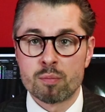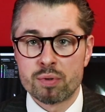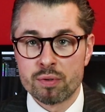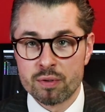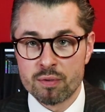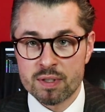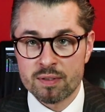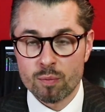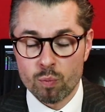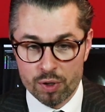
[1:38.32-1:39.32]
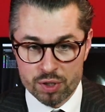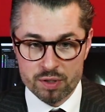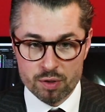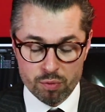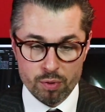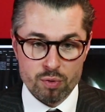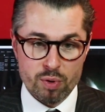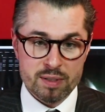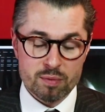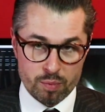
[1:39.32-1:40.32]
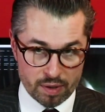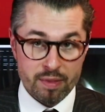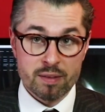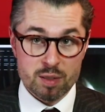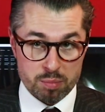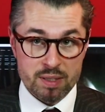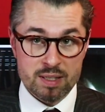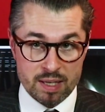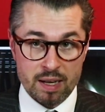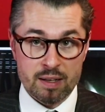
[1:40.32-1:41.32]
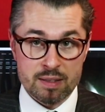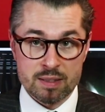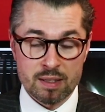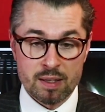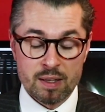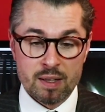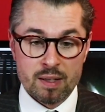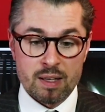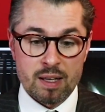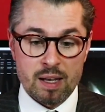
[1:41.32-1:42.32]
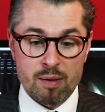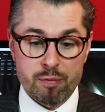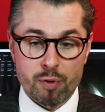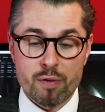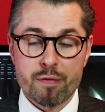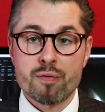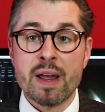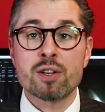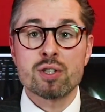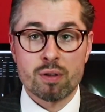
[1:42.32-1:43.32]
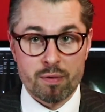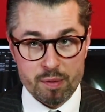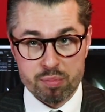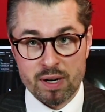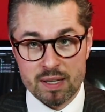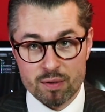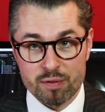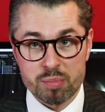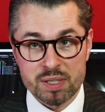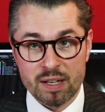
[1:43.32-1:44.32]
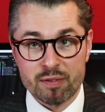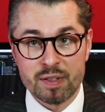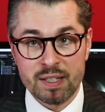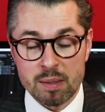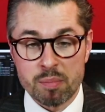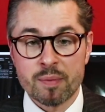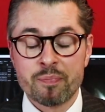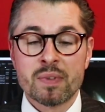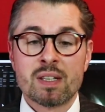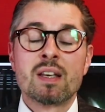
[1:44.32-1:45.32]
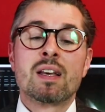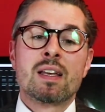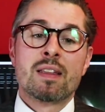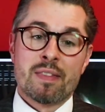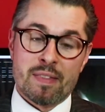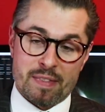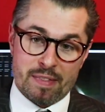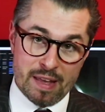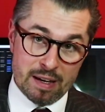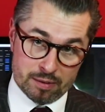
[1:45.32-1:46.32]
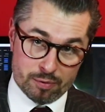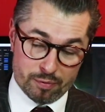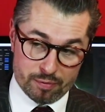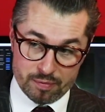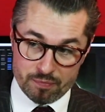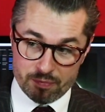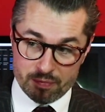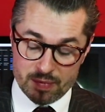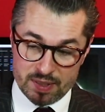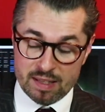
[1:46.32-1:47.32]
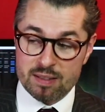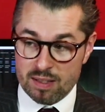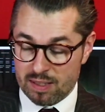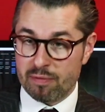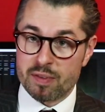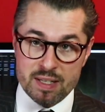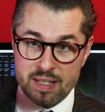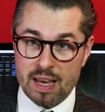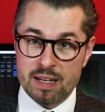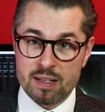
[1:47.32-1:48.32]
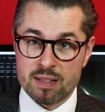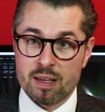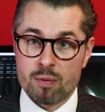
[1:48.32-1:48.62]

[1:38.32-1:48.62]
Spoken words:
produce watches, chronographs with split seconds for a fraction of the price of a Patek Philippe. Then 60s, 70s, 80s,